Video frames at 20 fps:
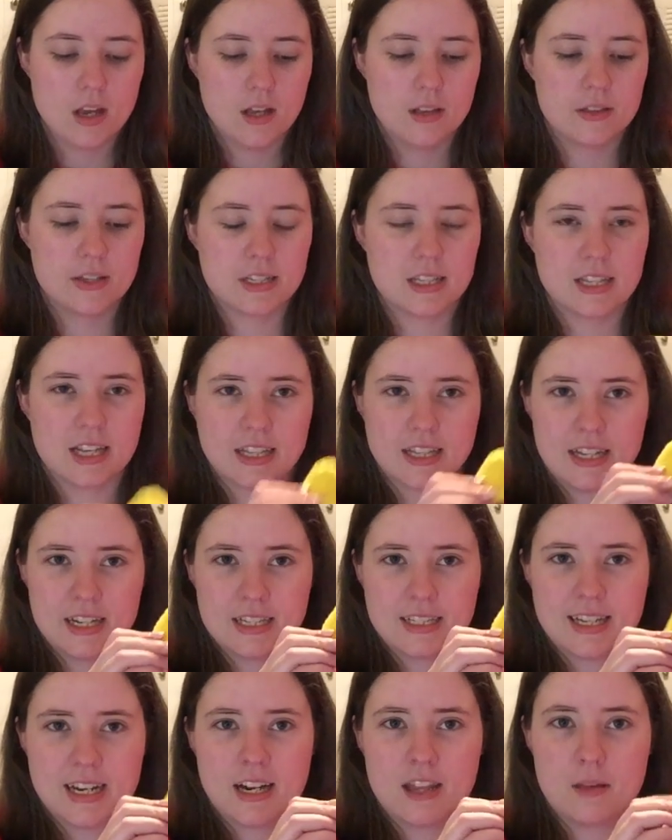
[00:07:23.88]
this is like the
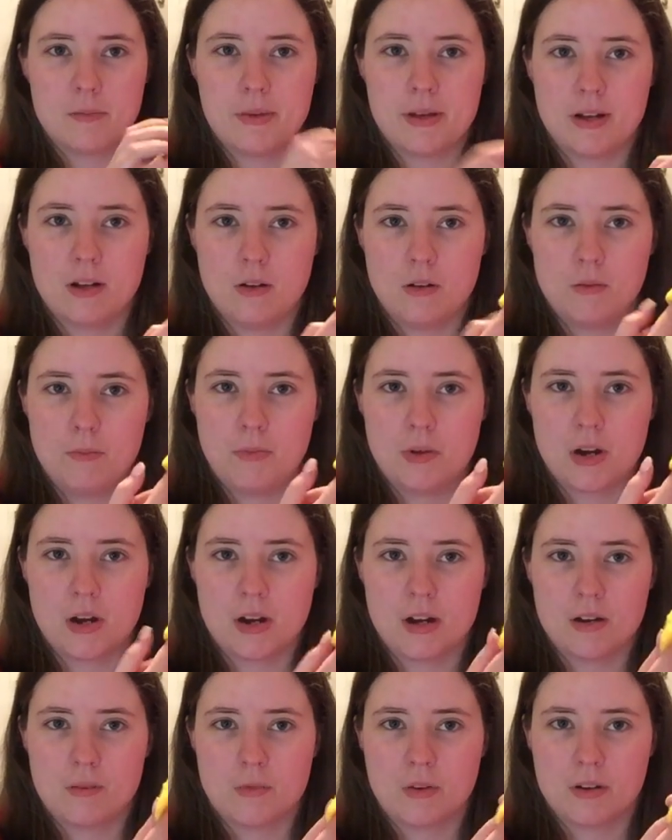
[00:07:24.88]
inside of the bell
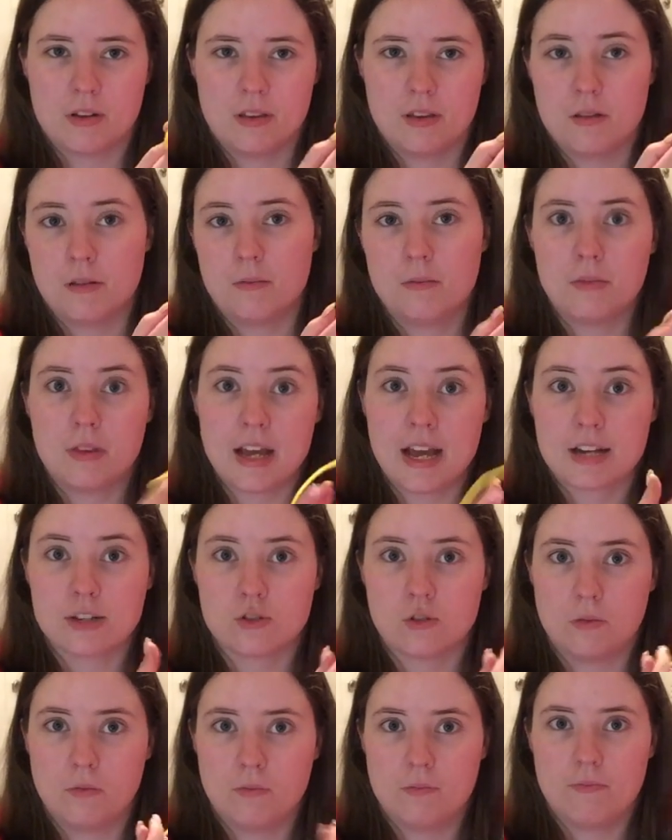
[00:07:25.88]
part where the
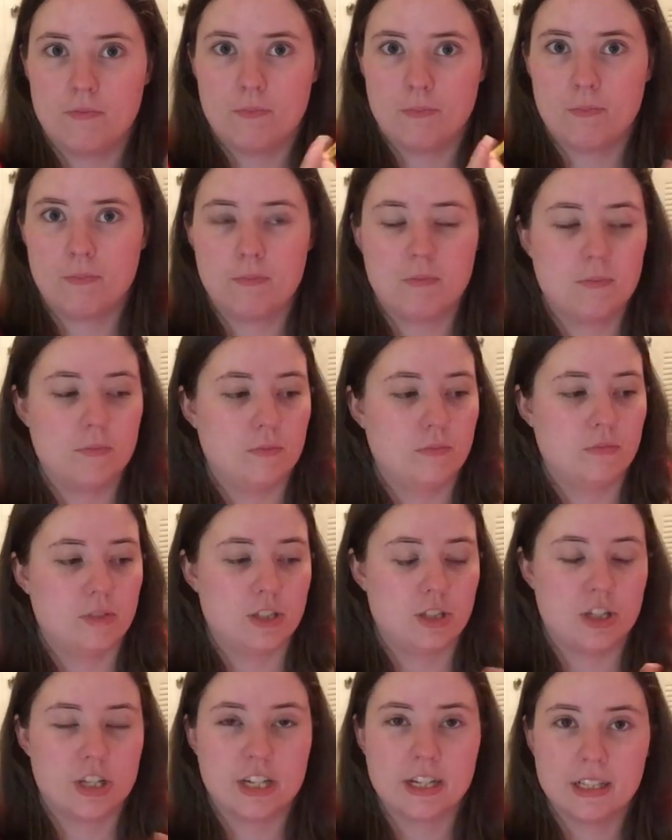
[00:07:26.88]
actual, the
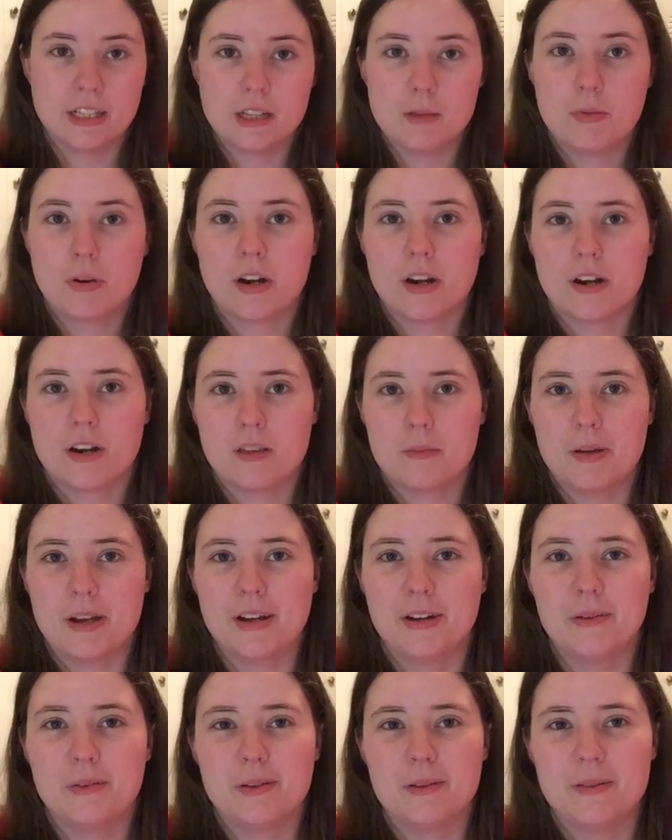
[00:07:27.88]
jingly part of the
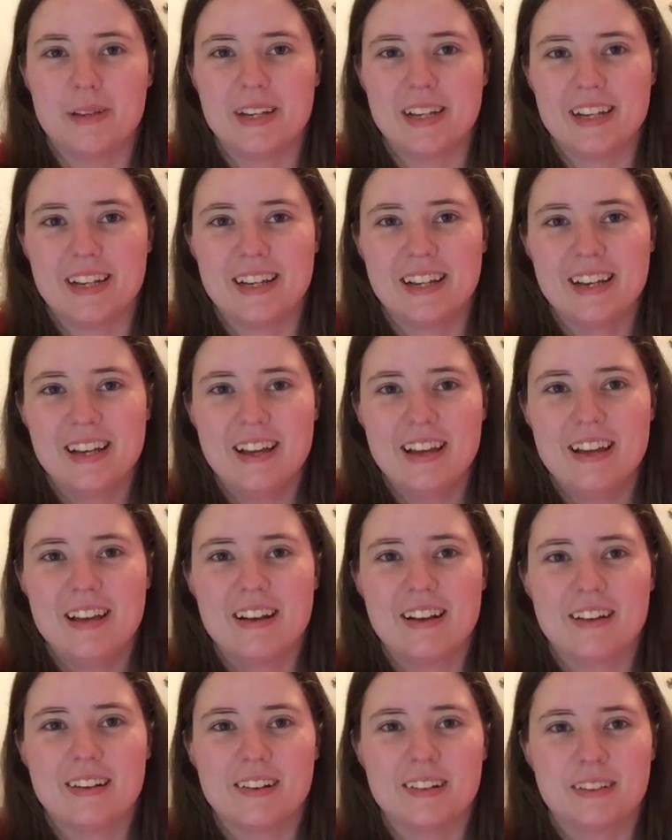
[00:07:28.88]
bell would be.
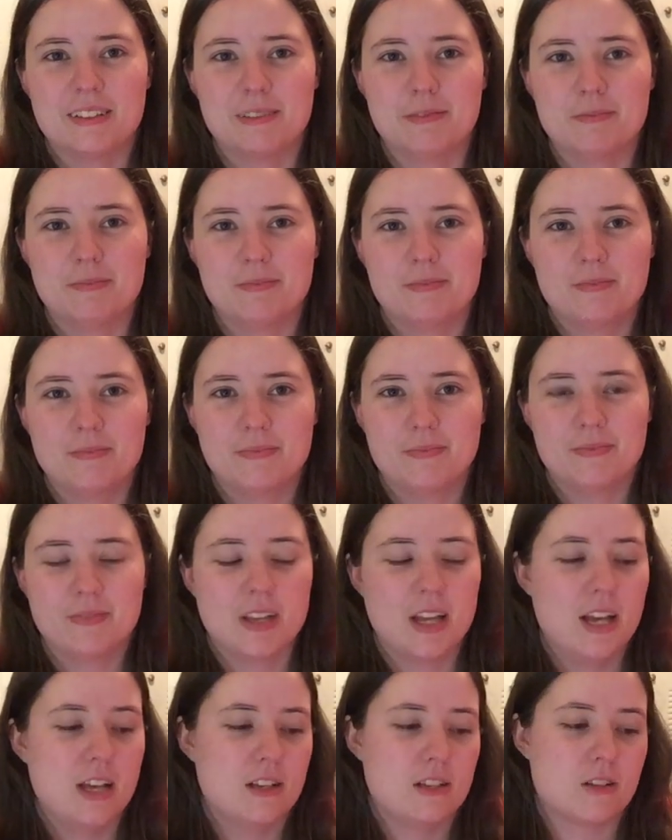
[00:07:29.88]

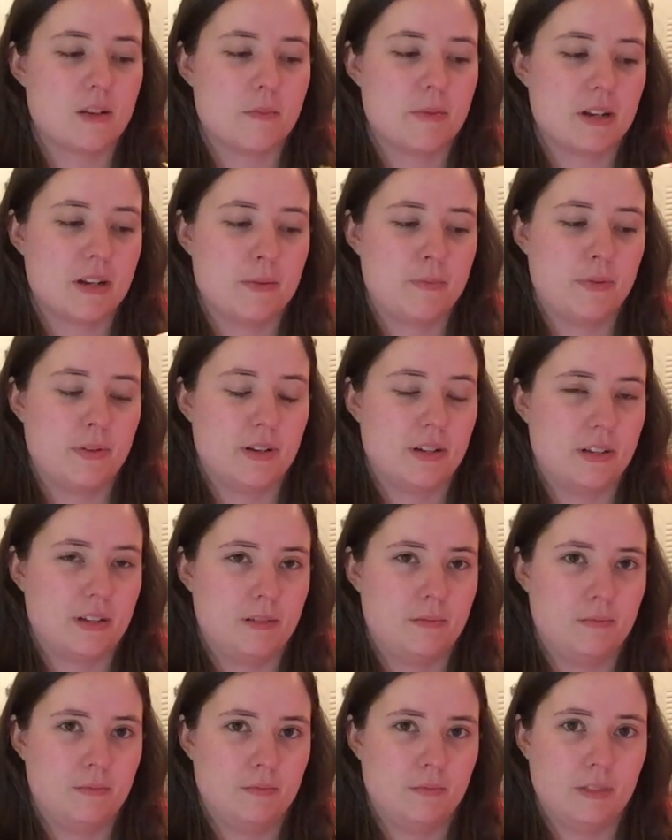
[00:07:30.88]
So I'm going to put
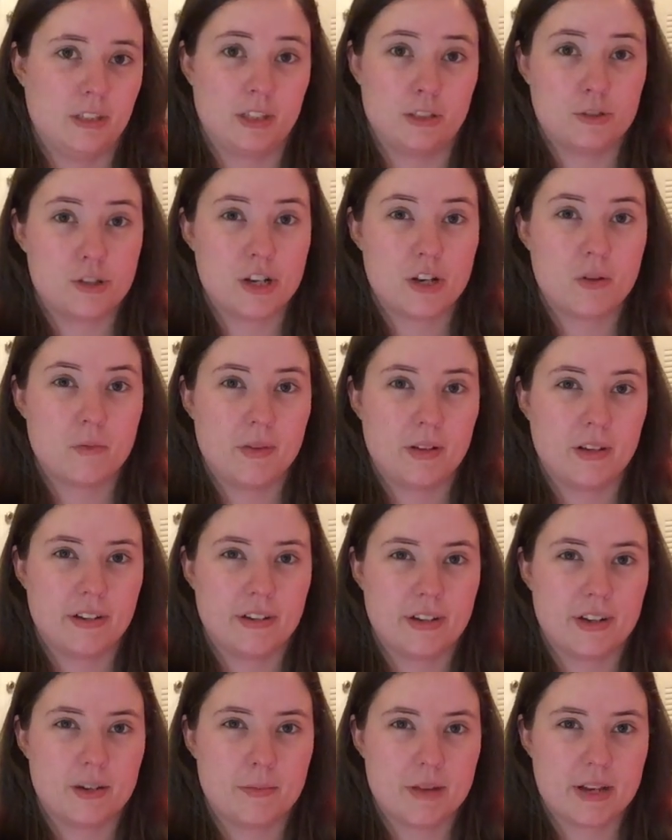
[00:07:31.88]
a little jingle bell in
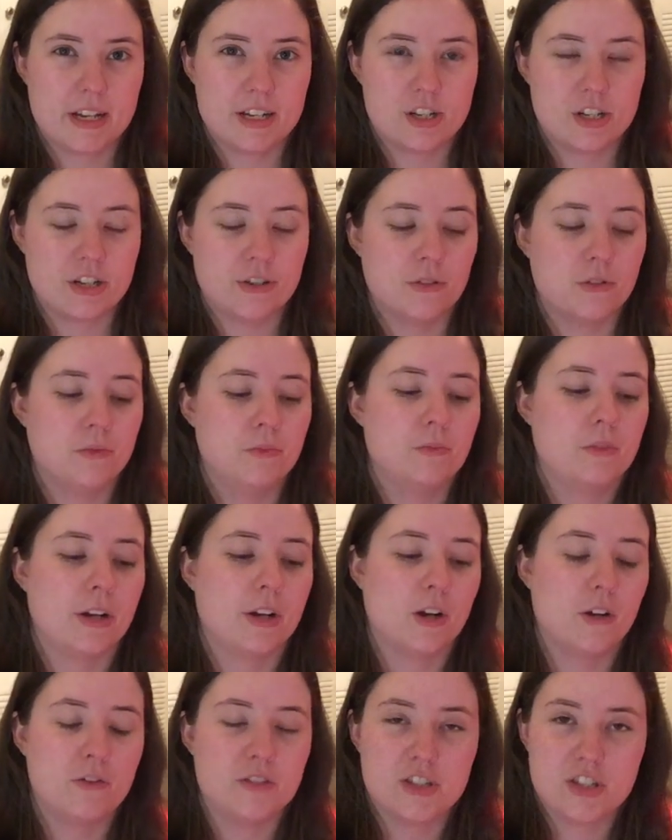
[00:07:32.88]
there to make it jingle. And
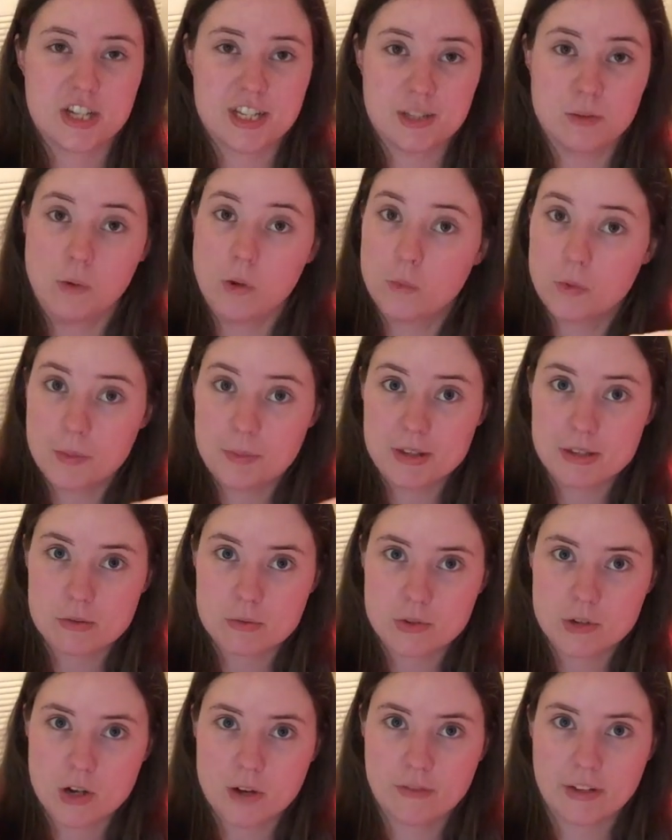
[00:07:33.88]
hopefully Jesse won't rip this
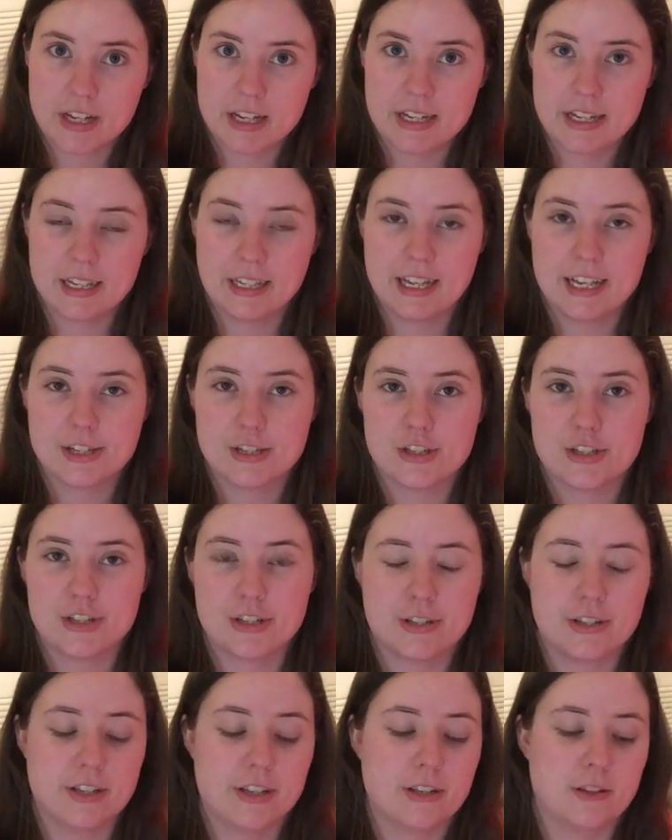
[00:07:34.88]
one off like he did last year,
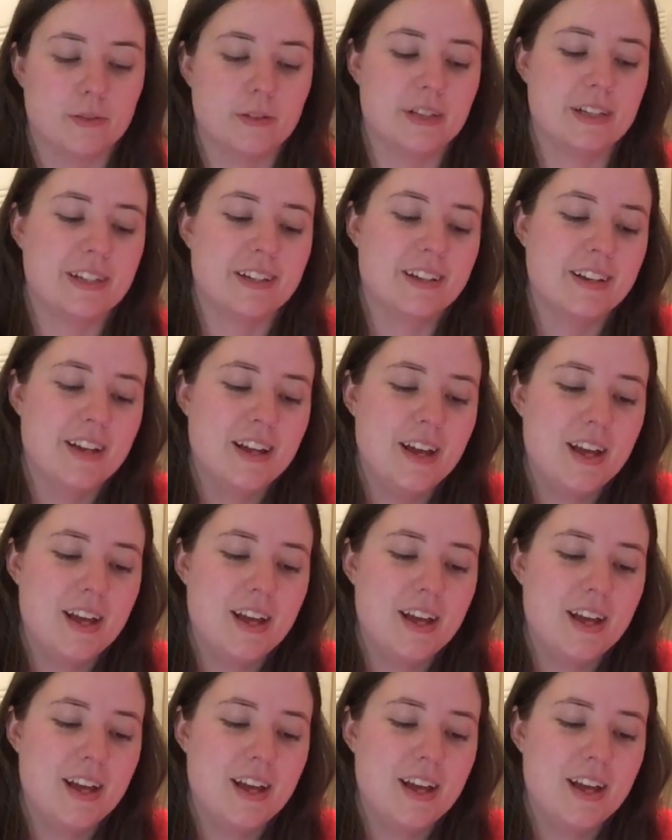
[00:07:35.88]
the other one.